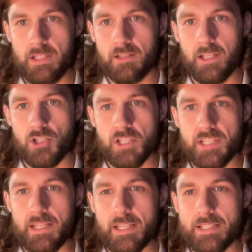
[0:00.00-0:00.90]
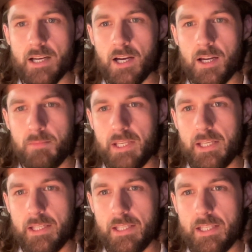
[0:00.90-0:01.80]
Let's just say this time
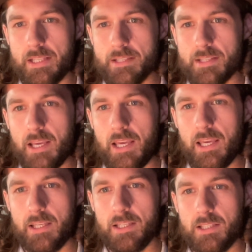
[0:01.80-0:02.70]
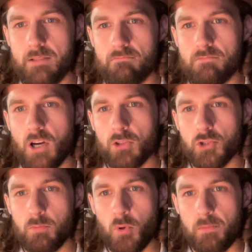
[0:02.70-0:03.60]
it is a doctor's
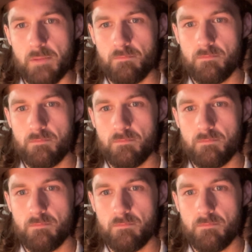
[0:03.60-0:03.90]
appointment.